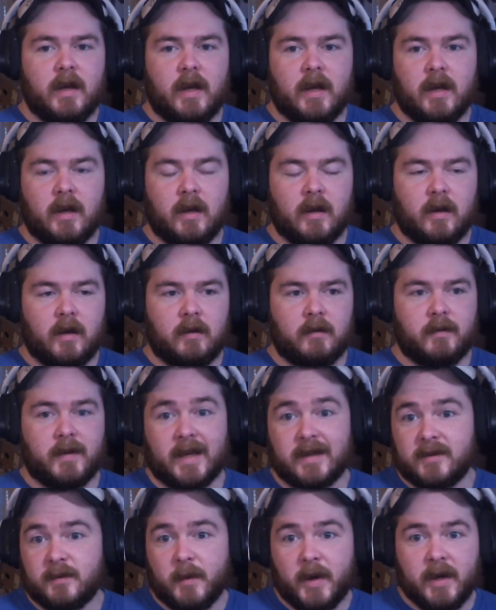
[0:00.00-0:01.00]
And
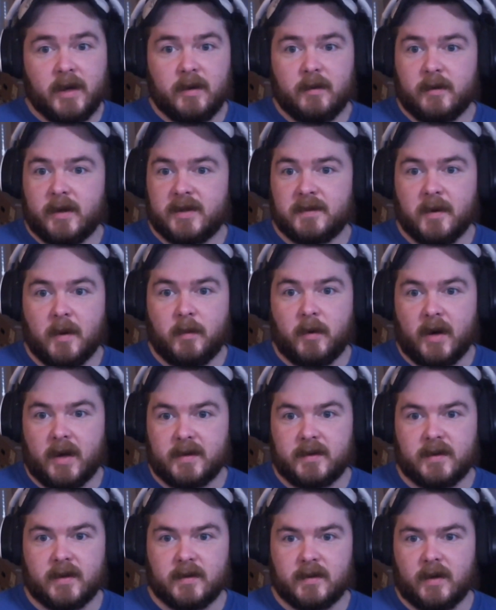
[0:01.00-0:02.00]
that's my
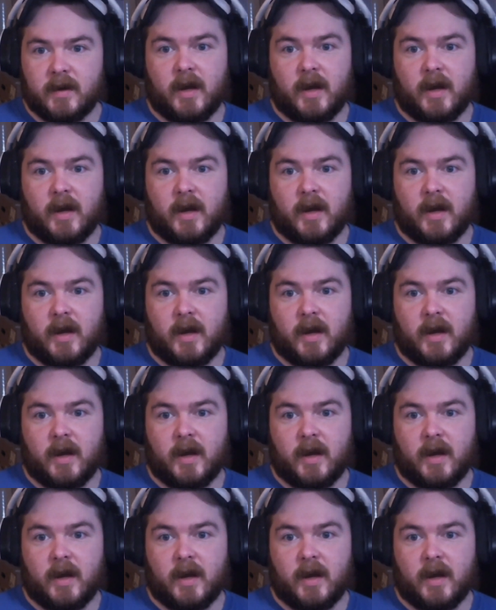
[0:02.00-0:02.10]
process.